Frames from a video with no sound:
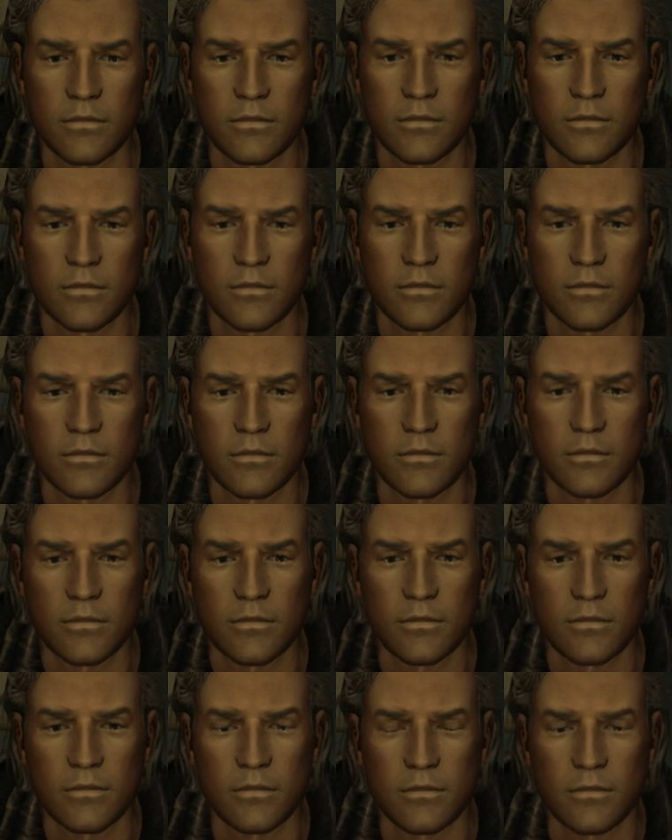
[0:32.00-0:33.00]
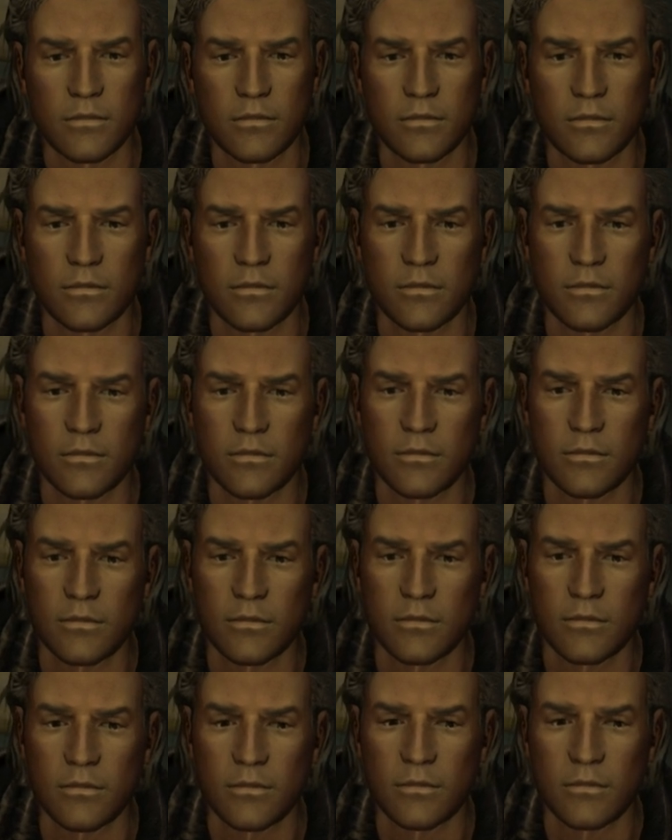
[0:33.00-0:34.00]

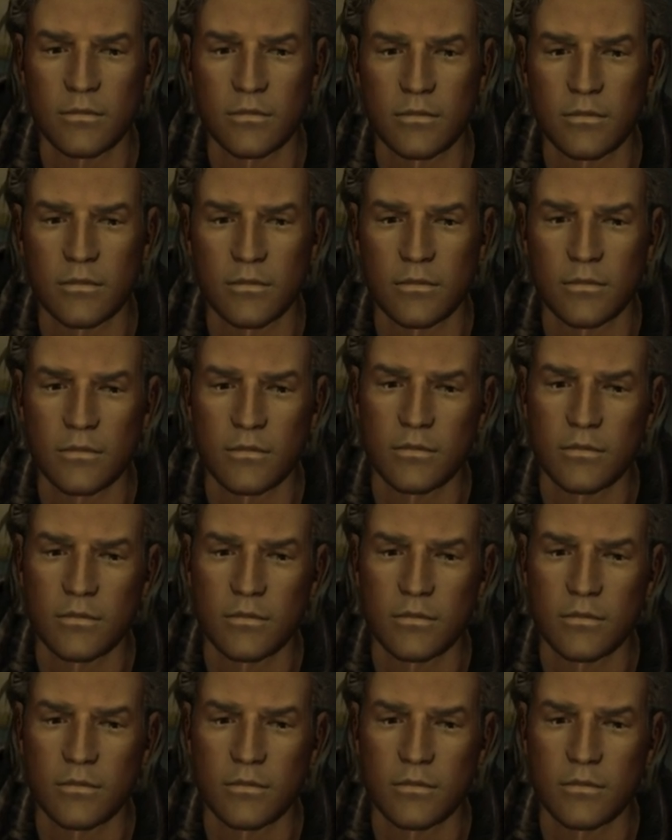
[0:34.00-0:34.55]
[no speech]